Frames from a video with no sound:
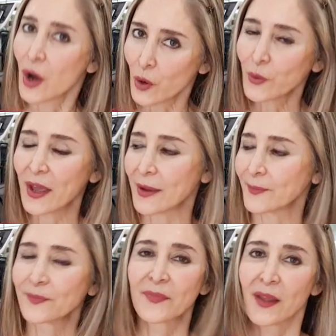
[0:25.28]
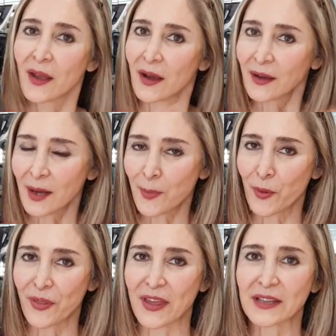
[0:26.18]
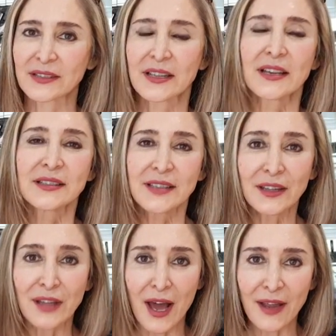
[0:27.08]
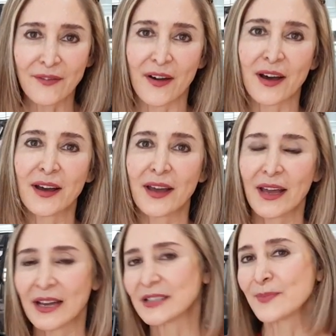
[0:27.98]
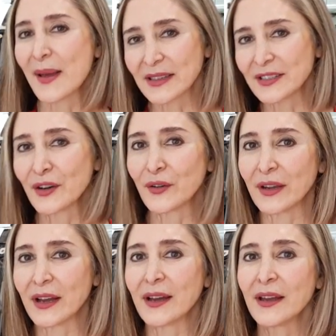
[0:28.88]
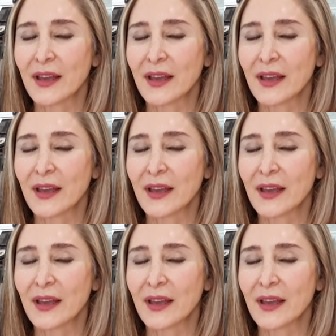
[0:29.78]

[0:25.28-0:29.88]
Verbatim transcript: Okay, a couple things. Saliva has bacteria.